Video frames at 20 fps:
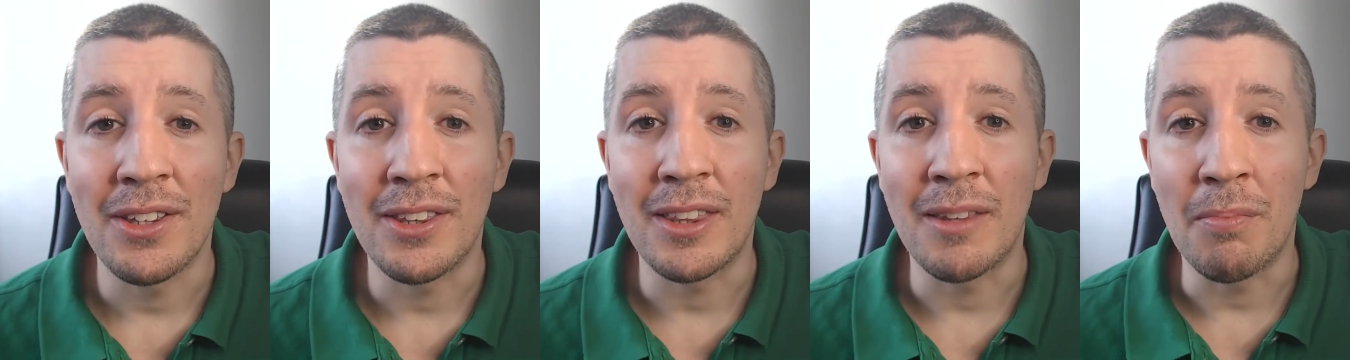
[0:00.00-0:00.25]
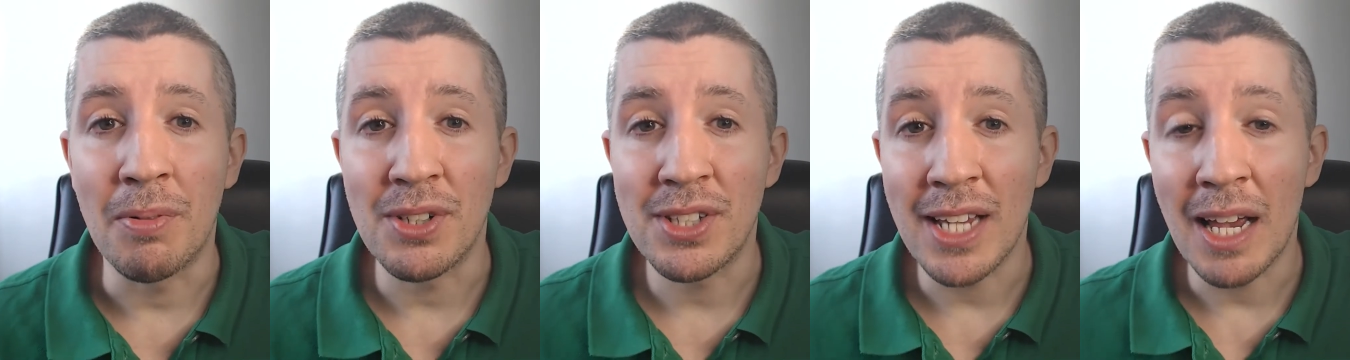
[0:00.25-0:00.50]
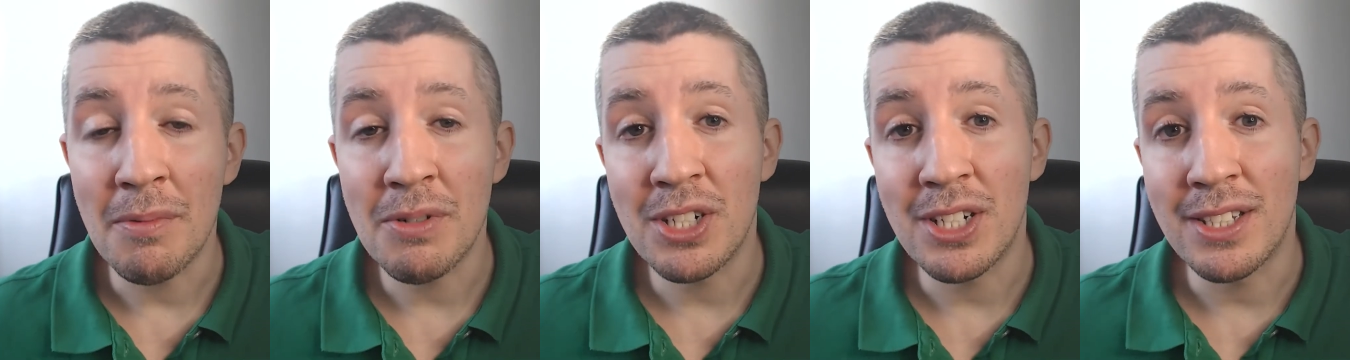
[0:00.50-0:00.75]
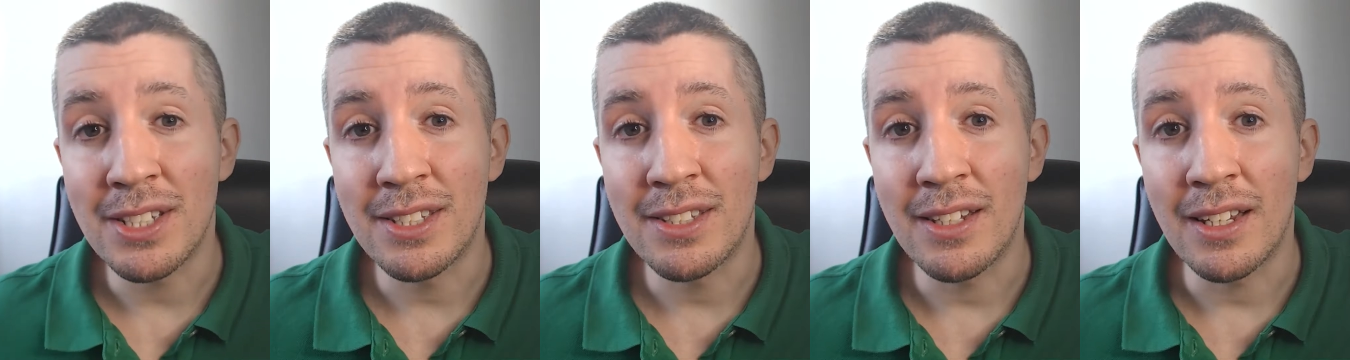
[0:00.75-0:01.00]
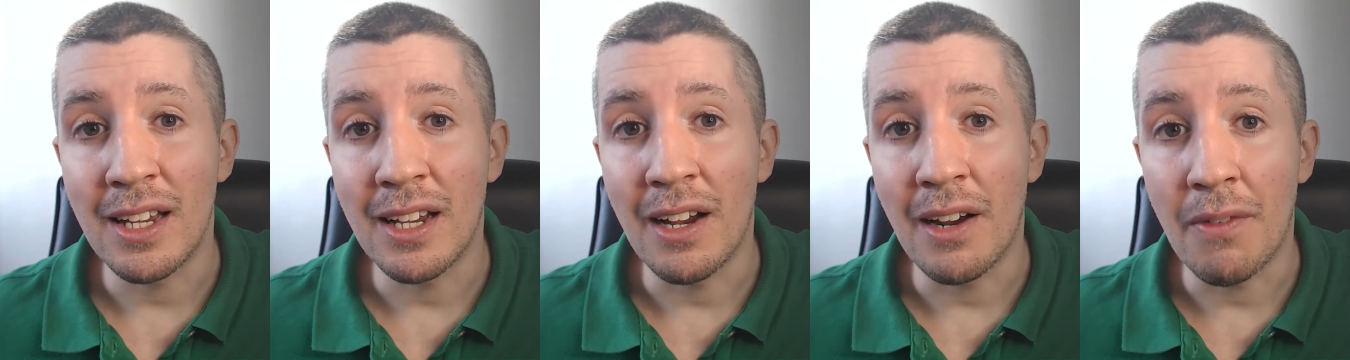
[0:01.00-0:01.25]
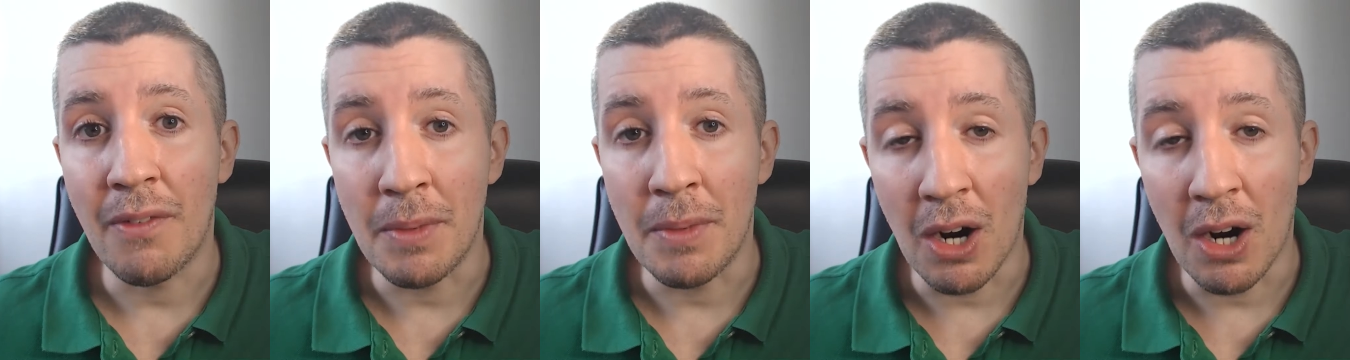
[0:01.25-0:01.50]
The perceptions
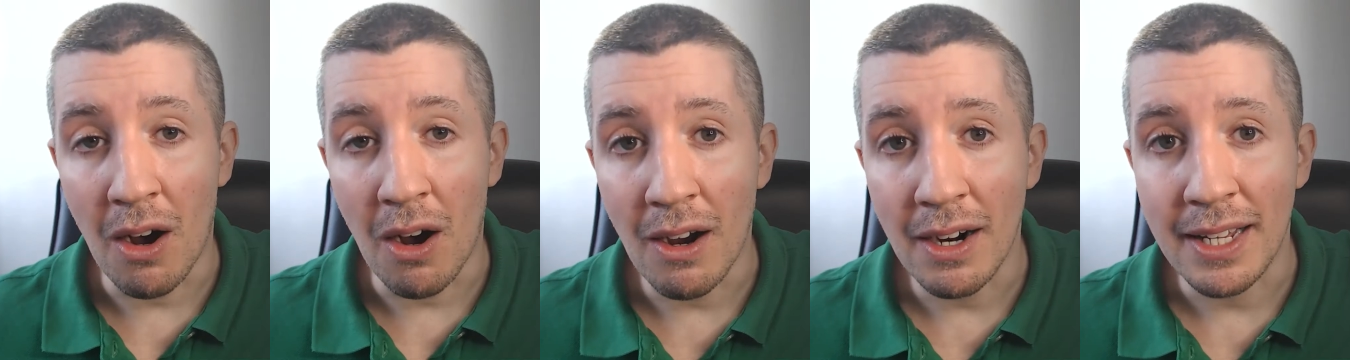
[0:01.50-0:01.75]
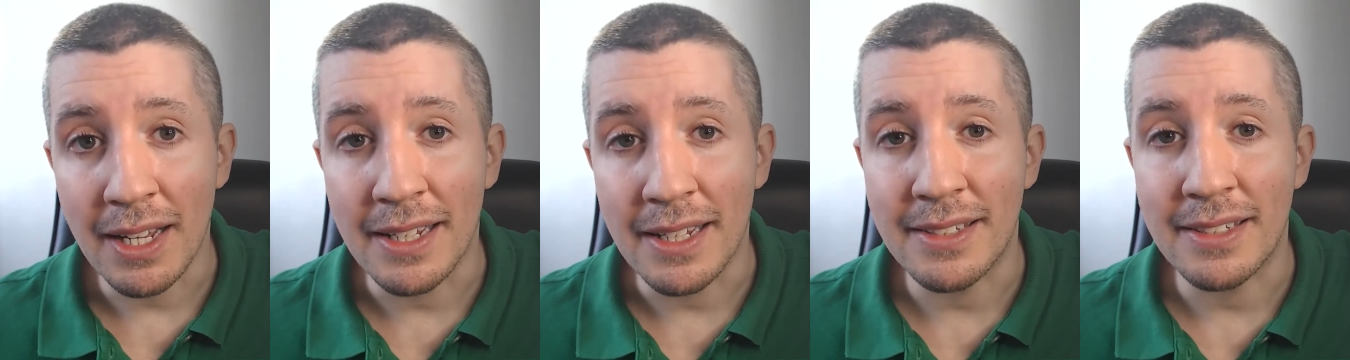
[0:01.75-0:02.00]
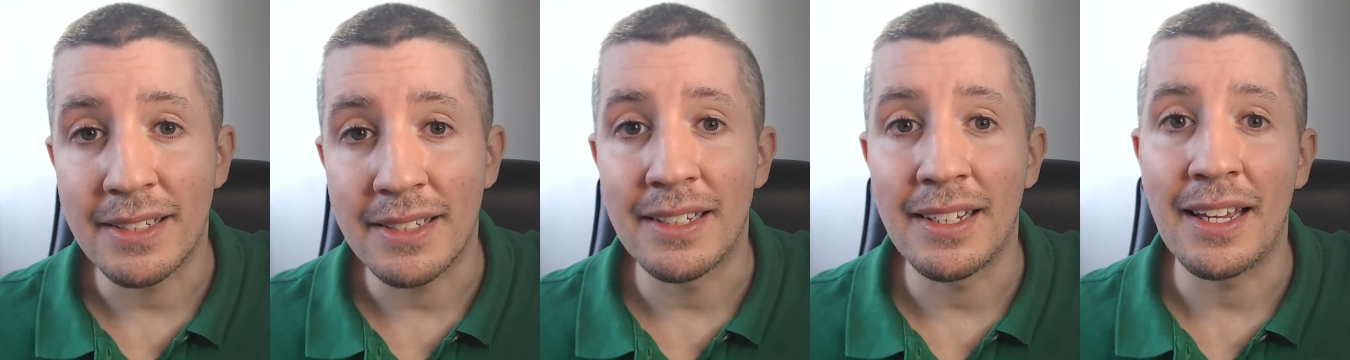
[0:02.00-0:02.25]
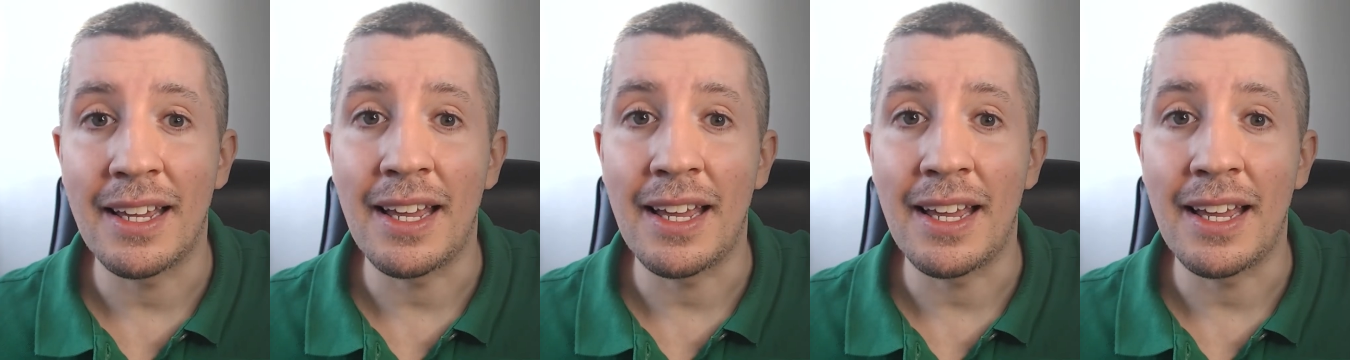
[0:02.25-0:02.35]
from your audience